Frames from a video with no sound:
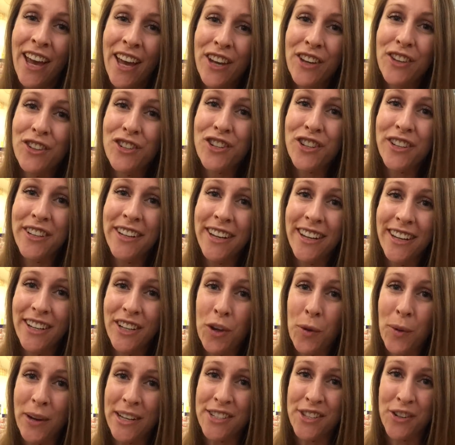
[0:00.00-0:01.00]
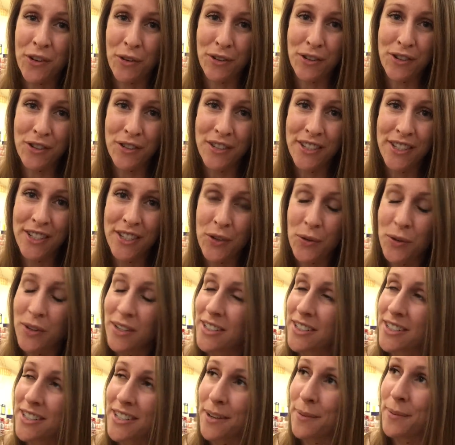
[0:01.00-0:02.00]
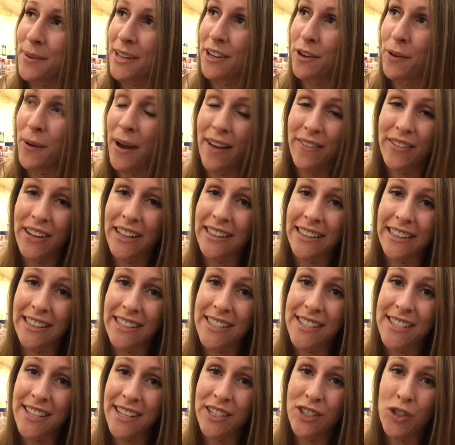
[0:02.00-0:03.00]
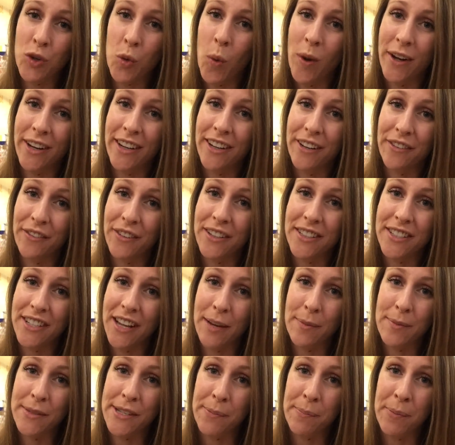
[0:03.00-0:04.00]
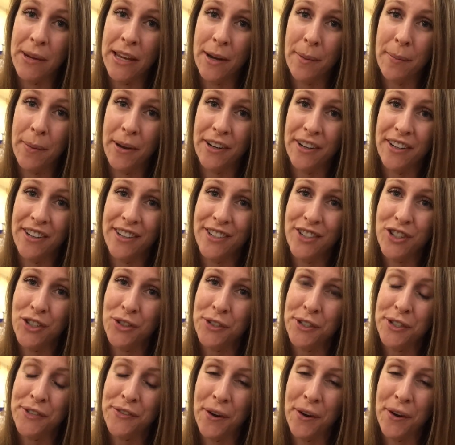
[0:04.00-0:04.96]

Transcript: Usually in US grocery stores, I mean, you have at least like 20 different types of peanut butter to choose